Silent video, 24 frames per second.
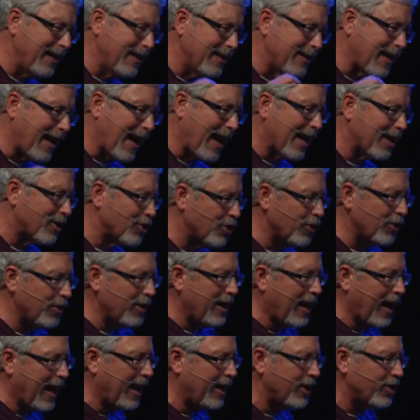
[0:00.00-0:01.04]
is
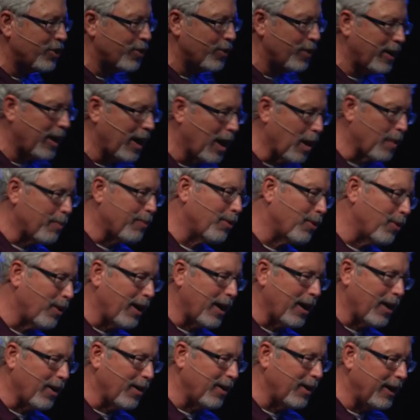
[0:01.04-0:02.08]
actually answering our
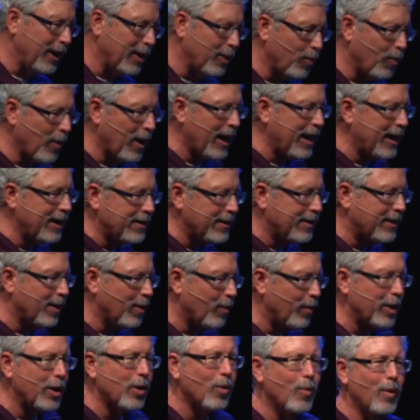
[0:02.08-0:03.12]
prayer in ways
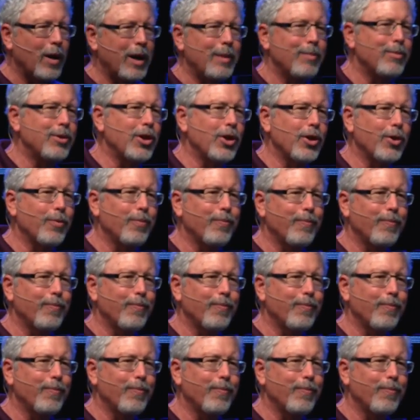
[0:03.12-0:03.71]
that we don't want Him to?